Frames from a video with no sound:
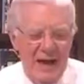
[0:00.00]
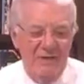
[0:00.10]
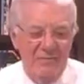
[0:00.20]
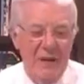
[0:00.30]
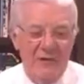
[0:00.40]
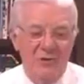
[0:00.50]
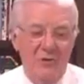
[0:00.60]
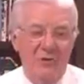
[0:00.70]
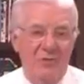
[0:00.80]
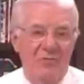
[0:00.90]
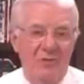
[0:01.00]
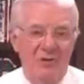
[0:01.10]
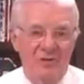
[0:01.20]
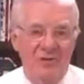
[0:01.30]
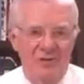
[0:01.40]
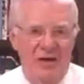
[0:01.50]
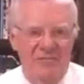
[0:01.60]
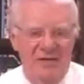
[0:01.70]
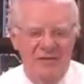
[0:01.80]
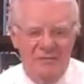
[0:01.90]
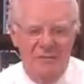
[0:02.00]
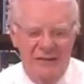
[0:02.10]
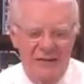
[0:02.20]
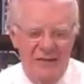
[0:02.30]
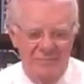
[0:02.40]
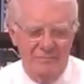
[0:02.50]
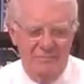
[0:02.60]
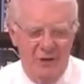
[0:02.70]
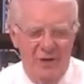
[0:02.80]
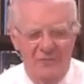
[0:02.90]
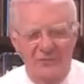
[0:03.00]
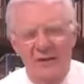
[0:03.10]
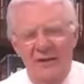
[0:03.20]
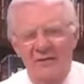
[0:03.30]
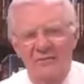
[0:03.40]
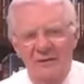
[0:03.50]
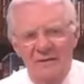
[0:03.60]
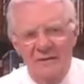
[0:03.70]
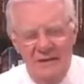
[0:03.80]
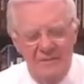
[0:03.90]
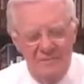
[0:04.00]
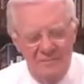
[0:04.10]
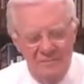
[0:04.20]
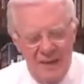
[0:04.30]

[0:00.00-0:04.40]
I have made 2 or 3 versions of this, but I keep altering it and fixing it.